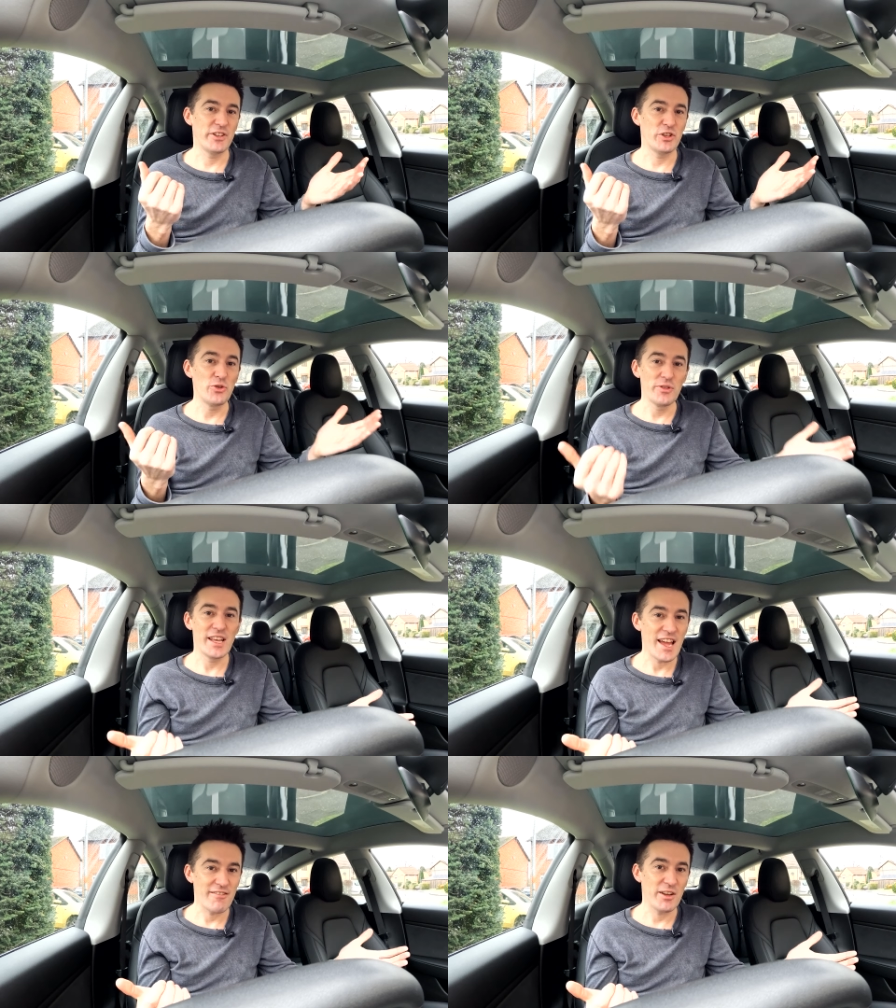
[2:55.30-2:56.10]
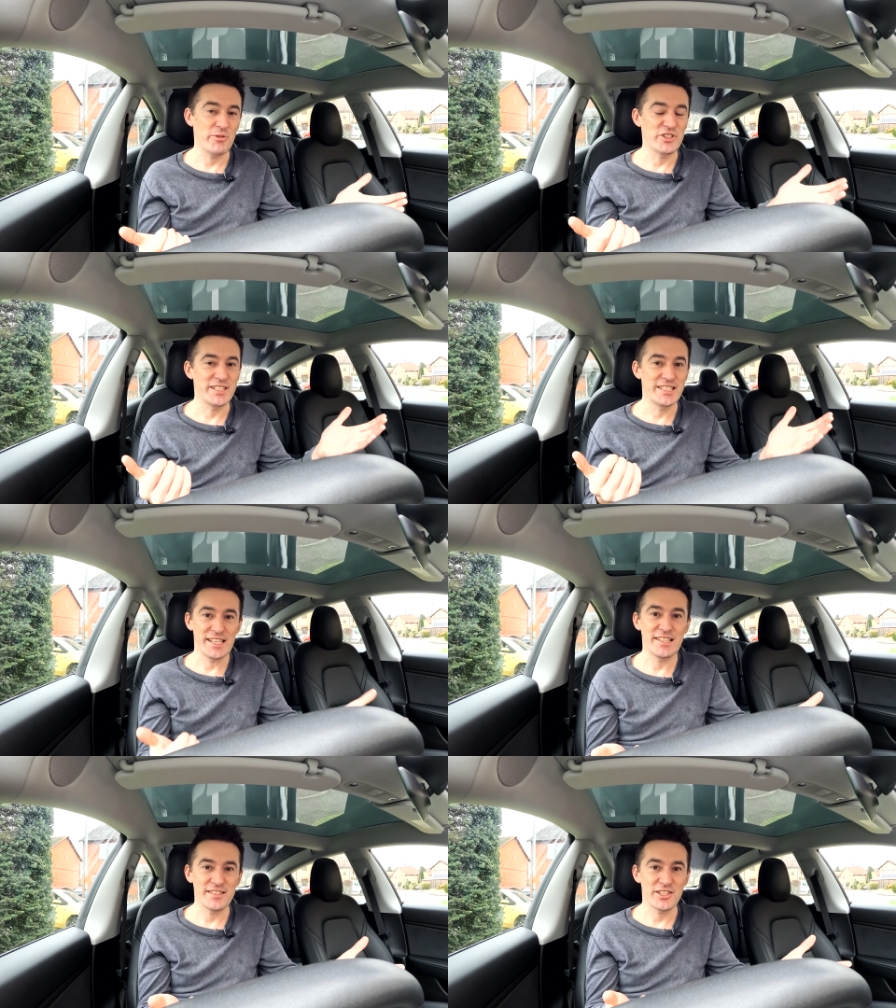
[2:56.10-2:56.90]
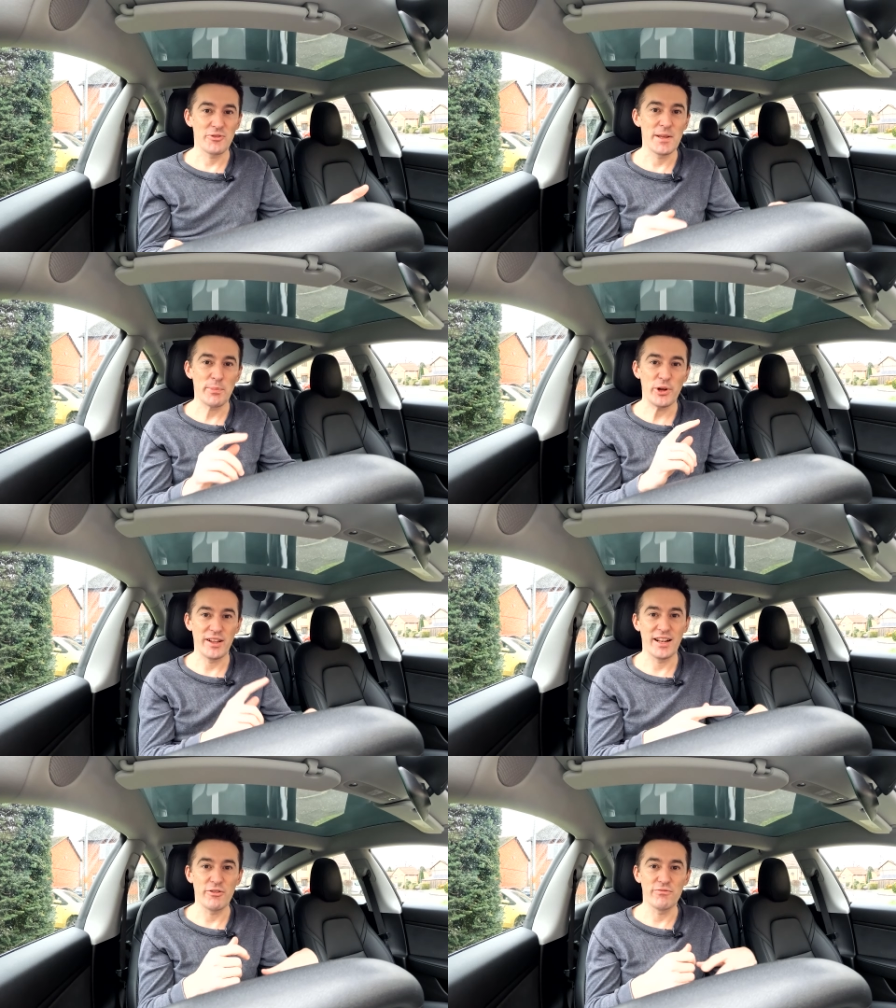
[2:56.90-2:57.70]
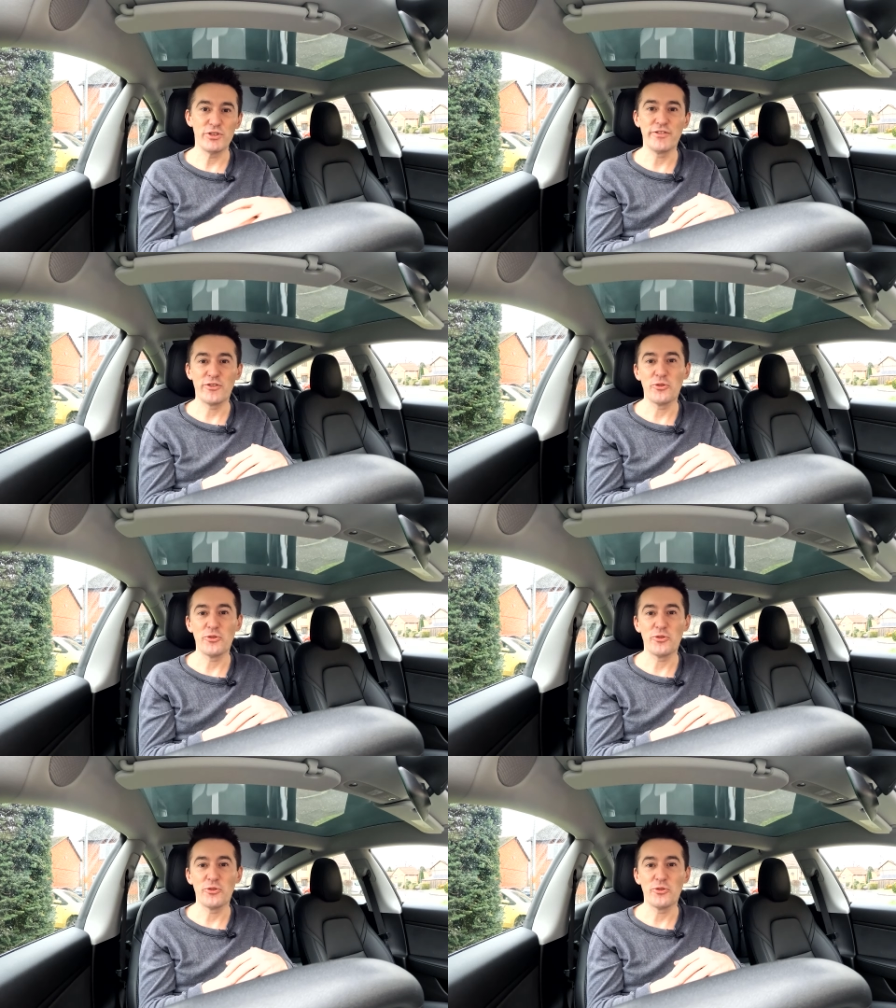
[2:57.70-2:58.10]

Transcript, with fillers: if I knew the area, which I didn't, so he put in a little route